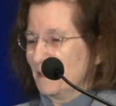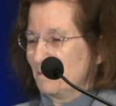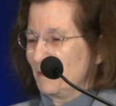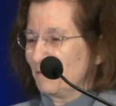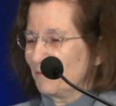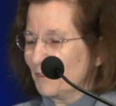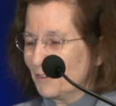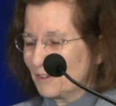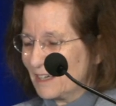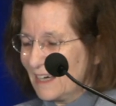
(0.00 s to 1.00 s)

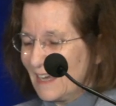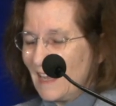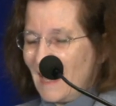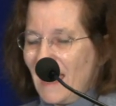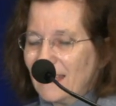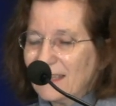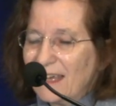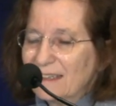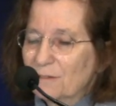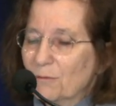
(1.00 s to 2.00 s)
before. And
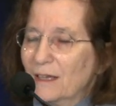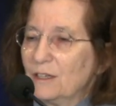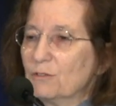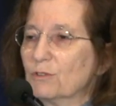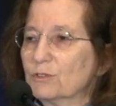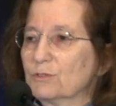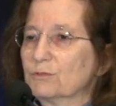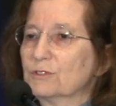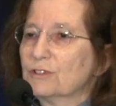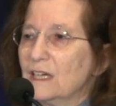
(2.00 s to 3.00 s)
then when you go
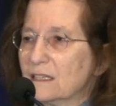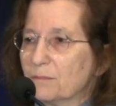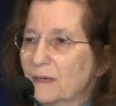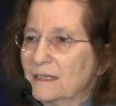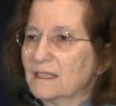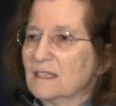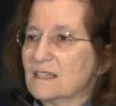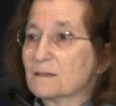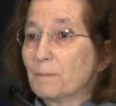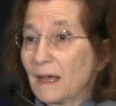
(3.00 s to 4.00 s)
through treatment,
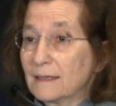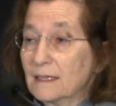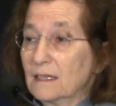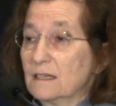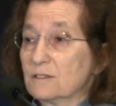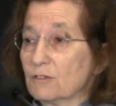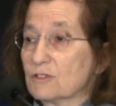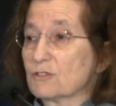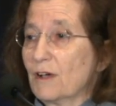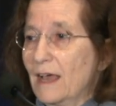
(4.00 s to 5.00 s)
this panel is
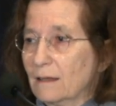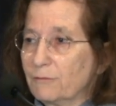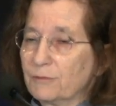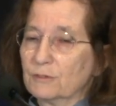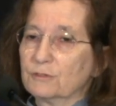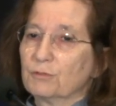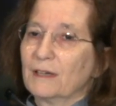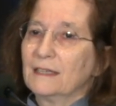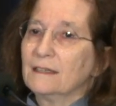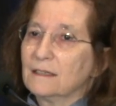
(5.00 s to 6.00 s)
also helpful to
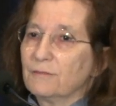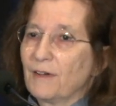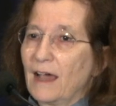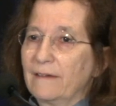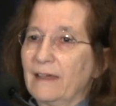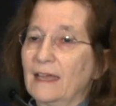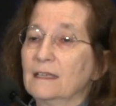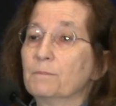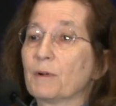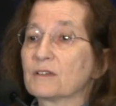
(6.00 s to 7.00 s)
identify
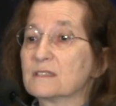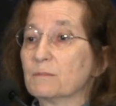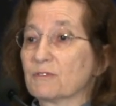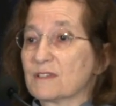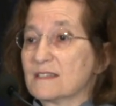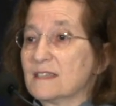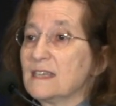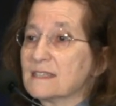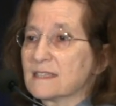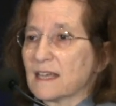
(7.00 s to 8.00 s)
any possible
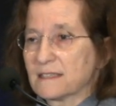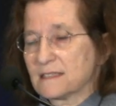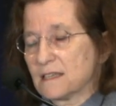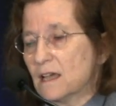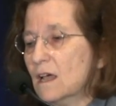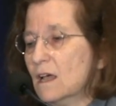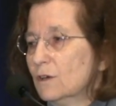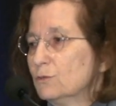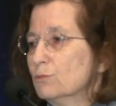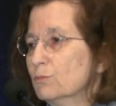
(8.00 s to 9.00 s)
resistance
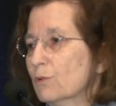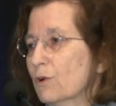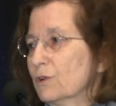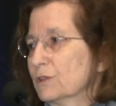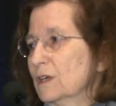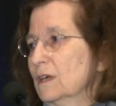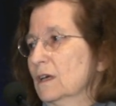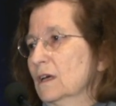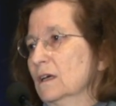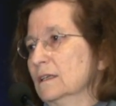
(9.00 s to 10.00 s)
toward
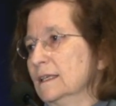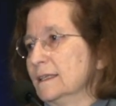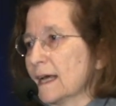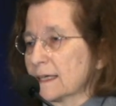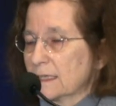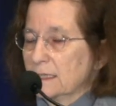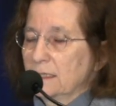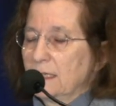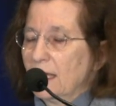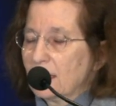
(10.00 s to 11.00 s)
the
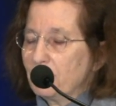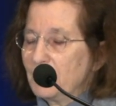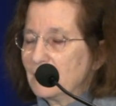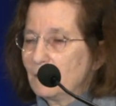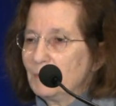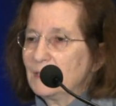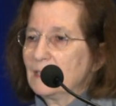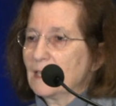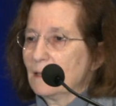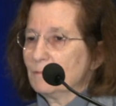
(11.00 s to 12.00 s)
targeted therapy, the
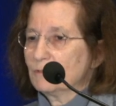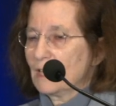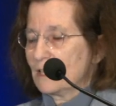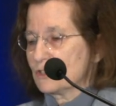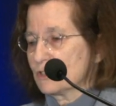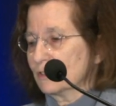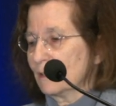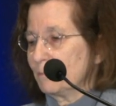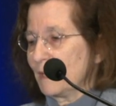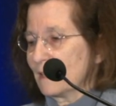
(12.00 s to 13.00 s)
BTK mutation,
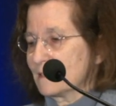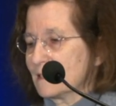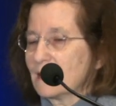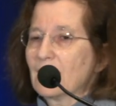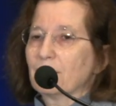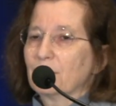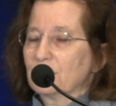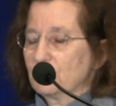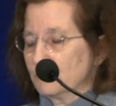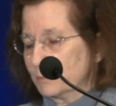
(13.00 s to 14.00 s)
the PLC gamma
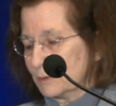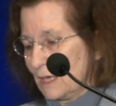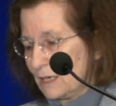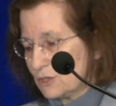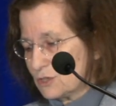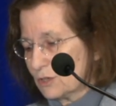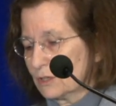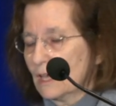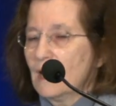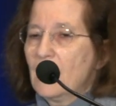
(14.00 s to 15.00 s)
2
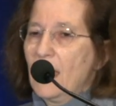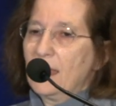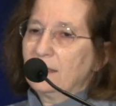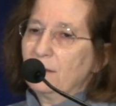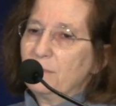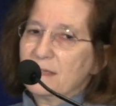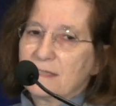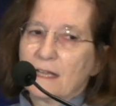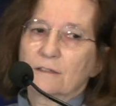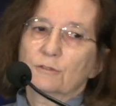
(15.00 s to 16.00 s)
mutation, and the
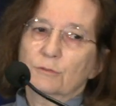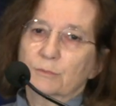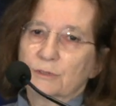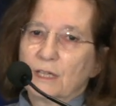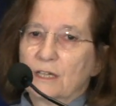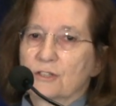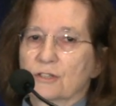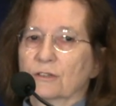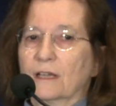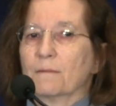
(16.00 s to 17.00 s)
BCL2
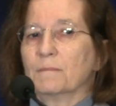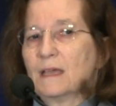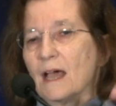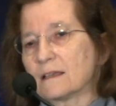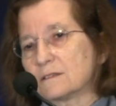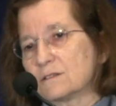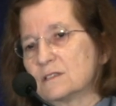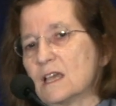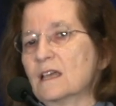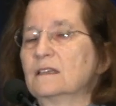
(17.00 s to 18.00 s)
mutation can be
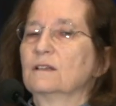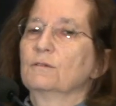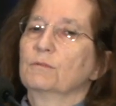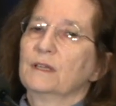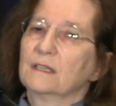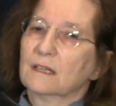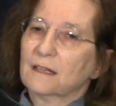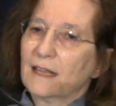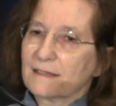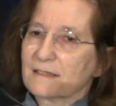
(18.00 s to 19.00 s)
associated with the
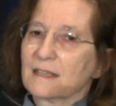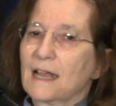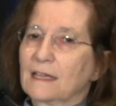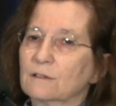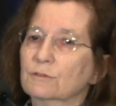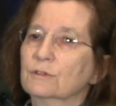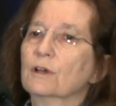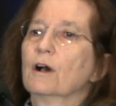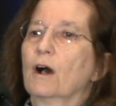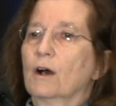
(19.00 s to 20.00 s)
less
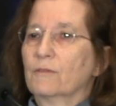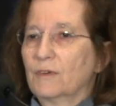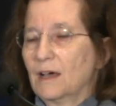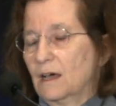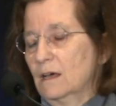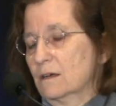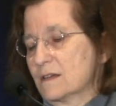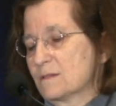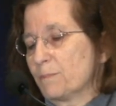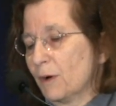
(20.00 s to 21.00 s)
likelihood of
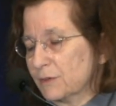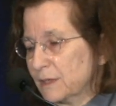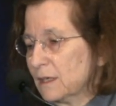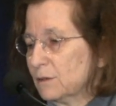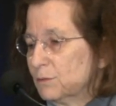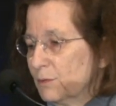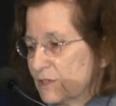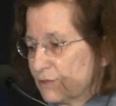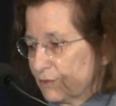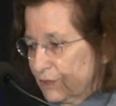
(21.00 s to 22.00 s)
responding to a
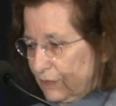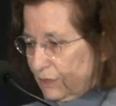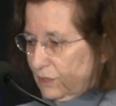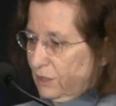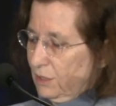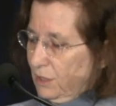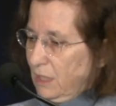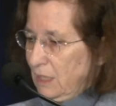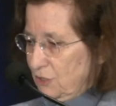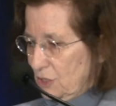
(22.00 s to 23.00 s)
certain
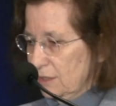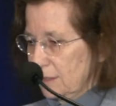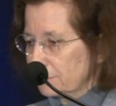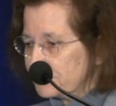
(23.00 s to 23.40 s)
agent.